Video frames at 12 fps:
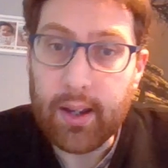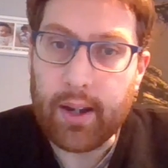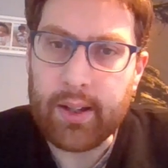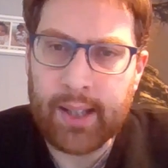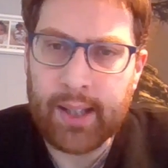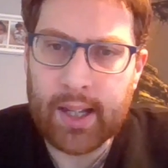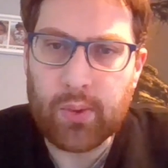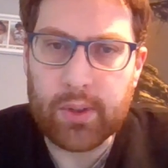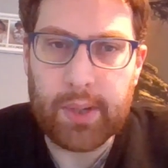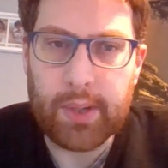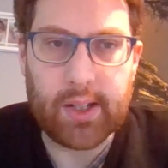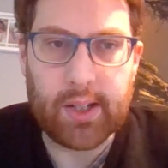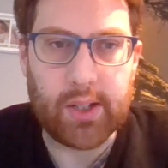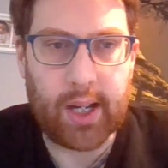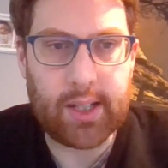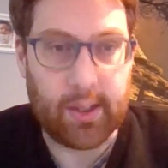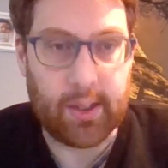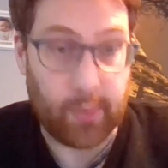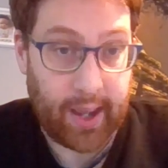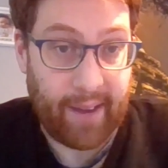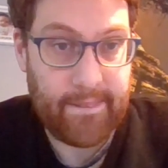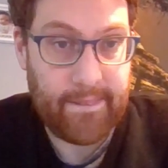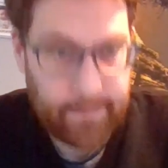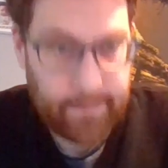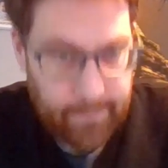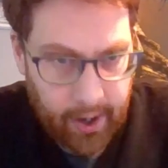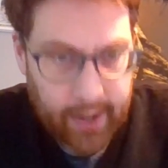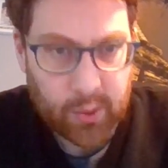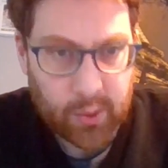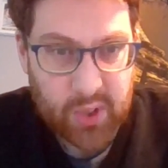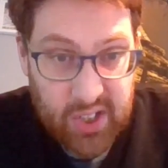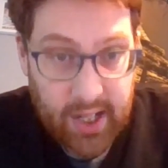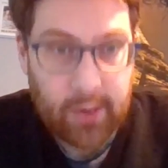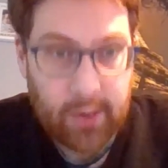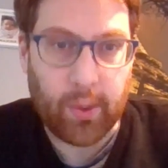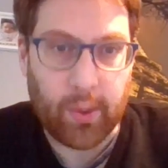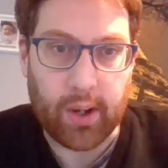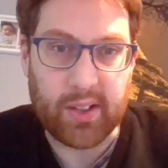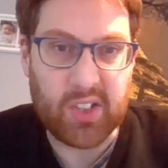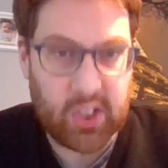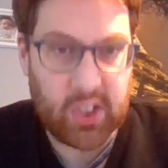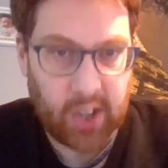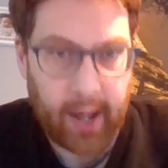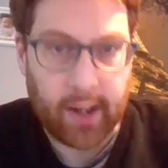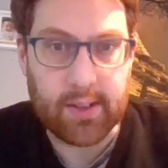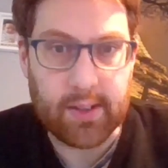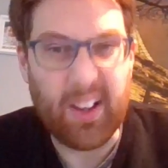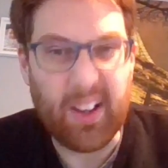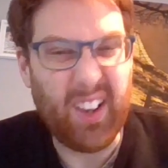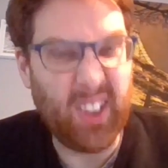I think that's what's being suggested with that final single word, silence.